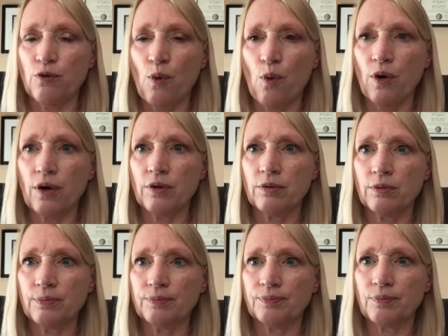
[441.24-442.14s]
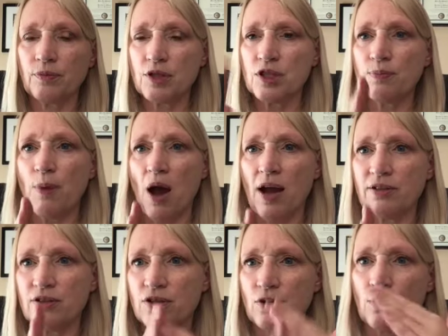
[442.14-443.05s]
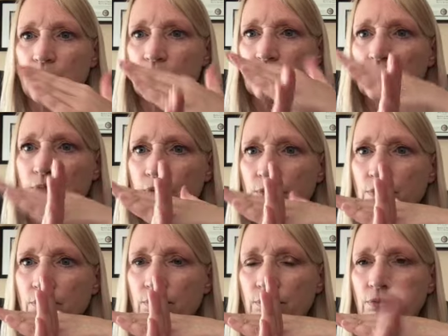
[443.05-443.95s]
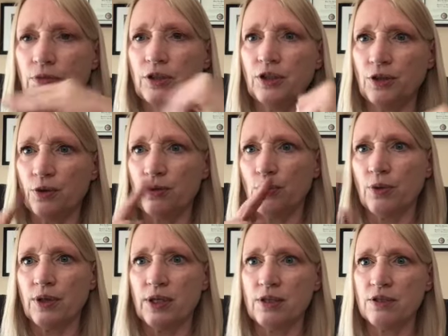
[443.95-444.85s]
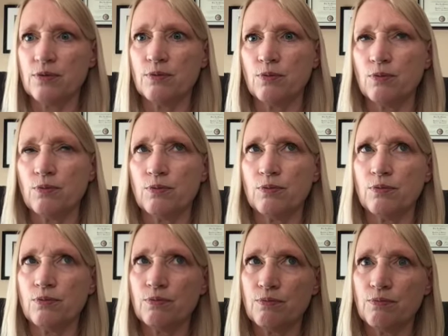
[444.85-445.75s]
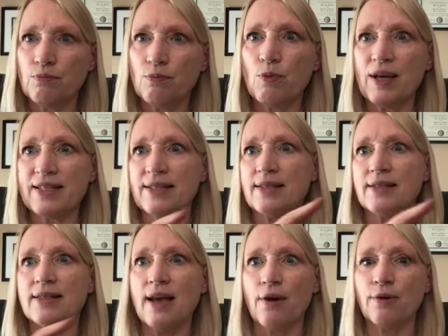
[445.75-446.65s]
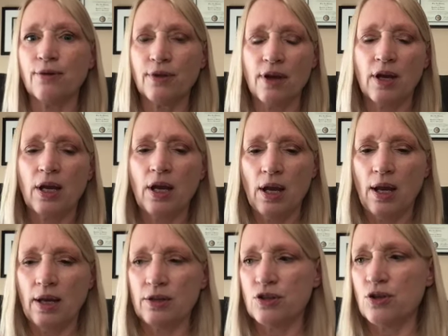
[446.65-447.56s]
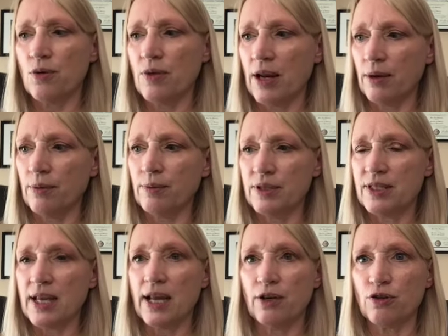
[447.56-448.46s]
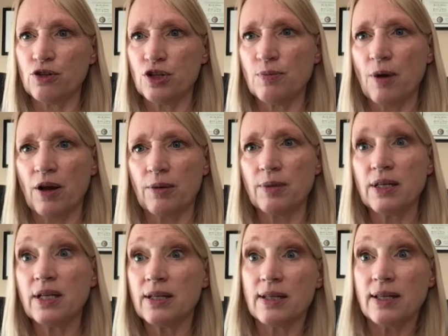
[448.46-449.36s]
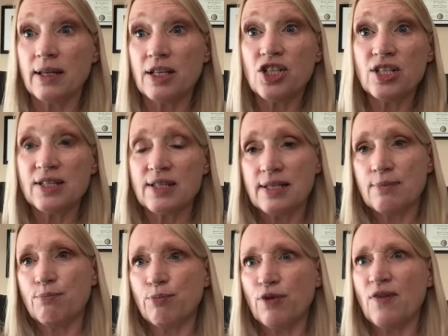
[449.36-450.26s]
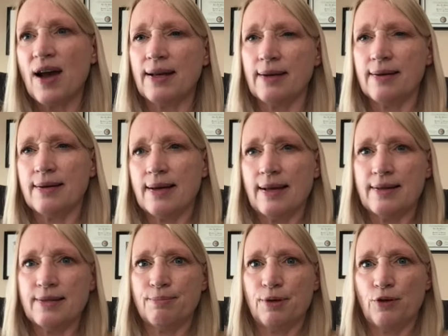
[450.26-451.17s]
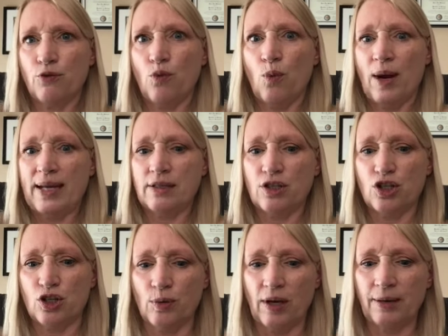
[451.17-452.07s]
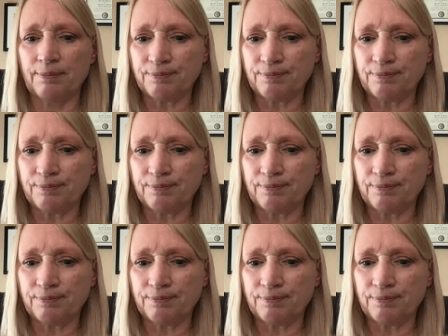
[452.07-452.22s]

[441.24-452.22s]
4 spots, so, you know, northeast, west, and south, so that it was anchored to the bottom, and it just provided a nice bit of weight to it.